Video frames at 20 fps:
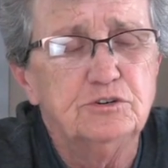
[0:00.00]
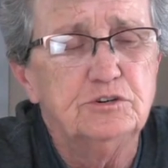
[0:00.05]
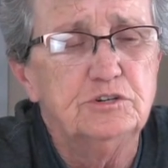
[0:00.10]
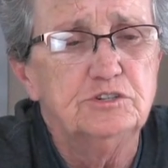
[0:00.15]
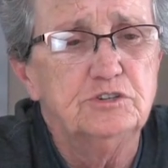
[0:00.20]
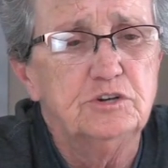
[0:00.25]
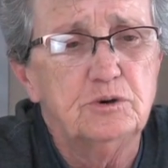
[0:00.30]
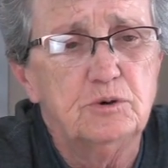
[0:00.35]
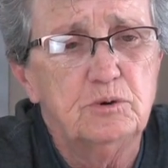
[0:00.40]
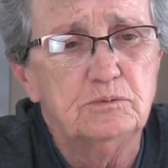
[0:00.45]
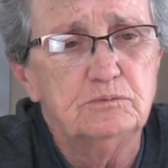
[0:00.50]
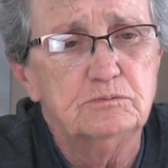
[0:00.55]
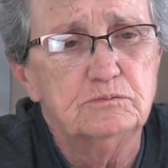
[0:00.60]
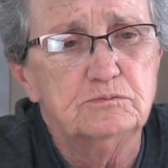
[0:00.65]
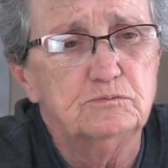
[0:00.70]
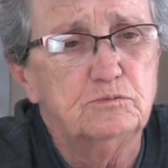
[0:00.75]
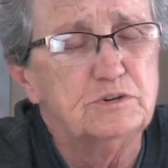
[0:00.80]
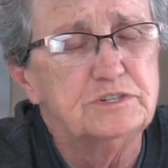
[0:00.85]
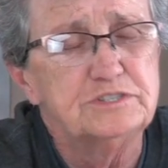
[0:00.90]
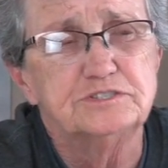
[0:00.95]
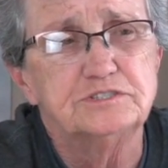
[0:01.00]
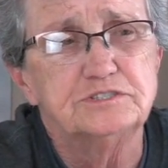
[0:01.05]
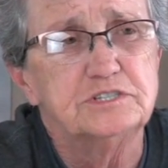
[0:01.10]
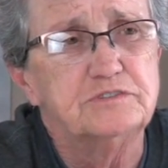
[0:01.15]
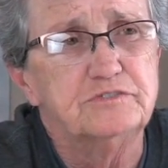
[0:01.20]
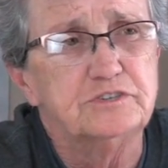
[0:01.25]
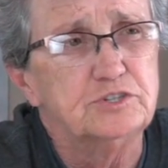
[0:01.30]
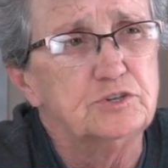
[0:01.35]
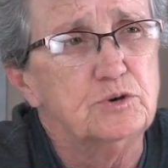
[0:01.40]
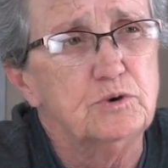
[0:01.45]
to know what's
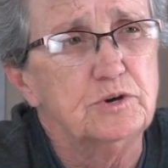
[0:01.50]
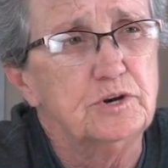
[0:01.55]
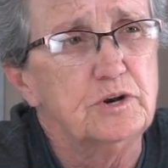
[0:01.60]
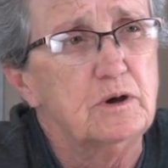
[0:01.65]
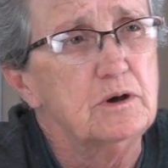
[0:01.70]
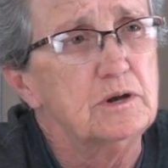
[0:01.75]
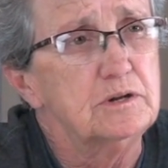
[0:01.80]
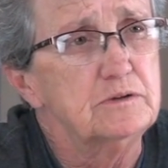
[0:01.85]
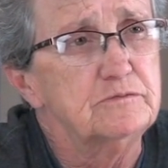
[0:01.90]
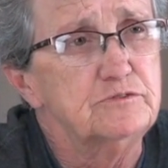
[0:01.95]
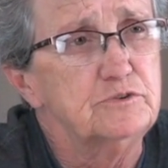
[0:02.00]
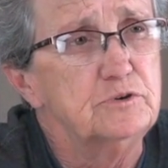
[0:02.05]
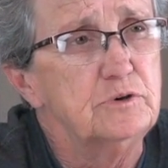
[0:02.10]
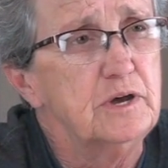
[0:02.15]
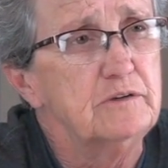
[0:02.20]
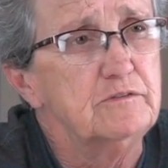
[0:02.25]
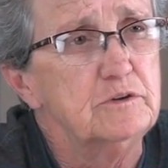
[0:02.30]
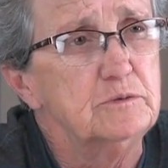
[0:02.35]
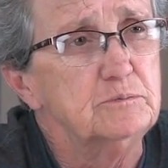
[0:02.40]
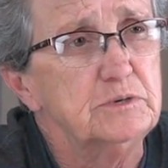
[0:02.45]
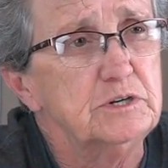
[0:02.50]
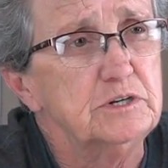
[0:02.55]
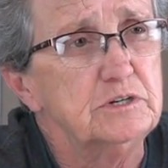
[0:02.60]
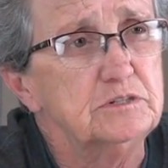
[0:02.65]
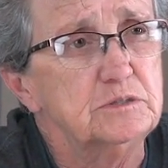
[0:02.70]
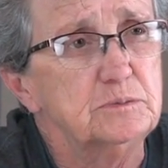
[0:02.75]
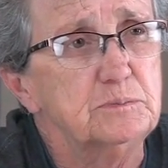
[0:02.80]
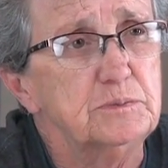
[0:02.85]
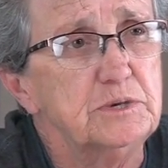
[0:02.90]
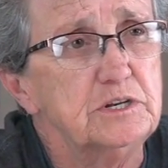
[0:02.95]
even going on if you haven't been at
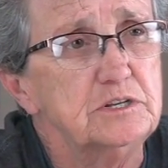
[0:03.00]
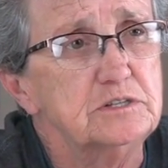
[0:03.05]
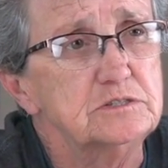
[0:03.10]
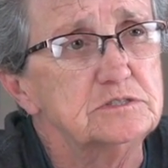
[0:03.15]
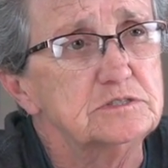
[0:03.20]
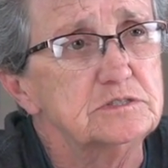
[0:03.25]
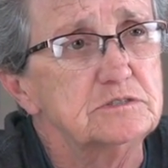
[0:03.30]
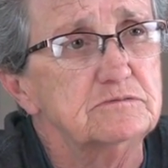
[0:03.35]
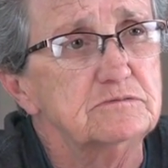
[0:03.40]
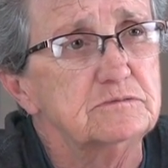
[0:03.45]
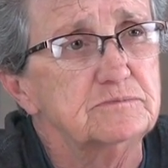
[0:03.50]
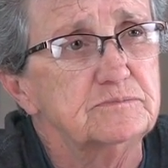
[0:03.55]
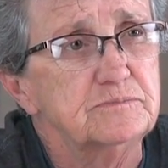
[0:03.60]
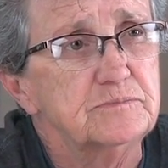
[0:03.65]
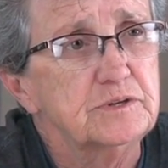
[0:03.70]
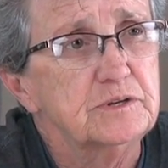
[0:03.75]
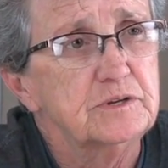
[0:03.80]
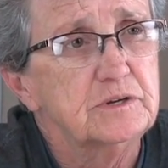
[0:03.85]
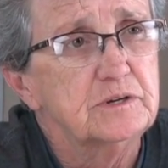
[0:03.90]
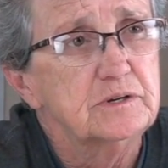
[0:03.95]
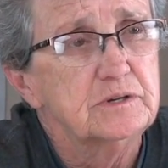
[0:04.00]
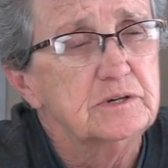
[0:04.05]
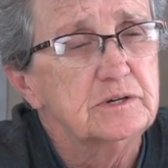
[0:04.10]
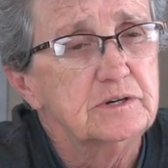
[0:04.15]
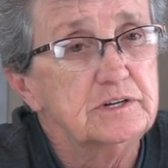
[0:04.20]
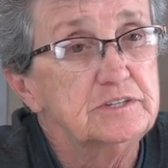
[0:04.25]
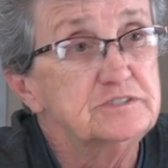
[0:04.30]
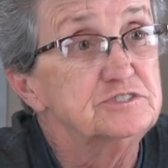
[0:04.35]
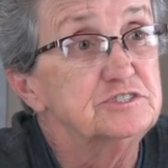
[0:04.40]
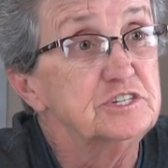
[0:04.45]
the meetings and
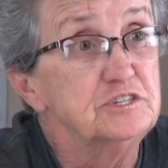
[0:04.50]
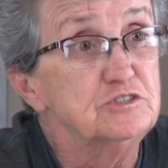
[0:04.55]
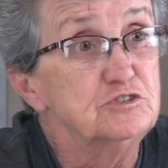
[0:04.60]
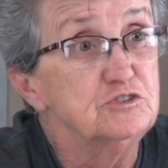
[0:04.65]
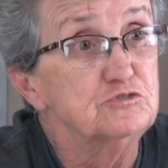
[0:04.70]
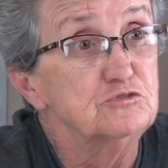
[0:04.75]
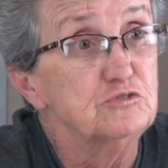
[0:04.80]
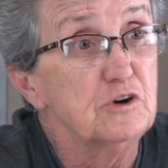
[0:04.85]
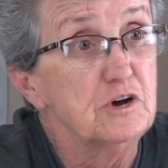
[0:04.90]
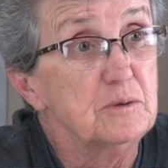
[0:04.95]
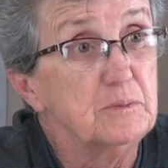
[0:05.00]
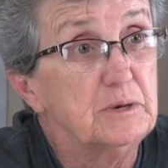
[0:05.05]
seen the drama?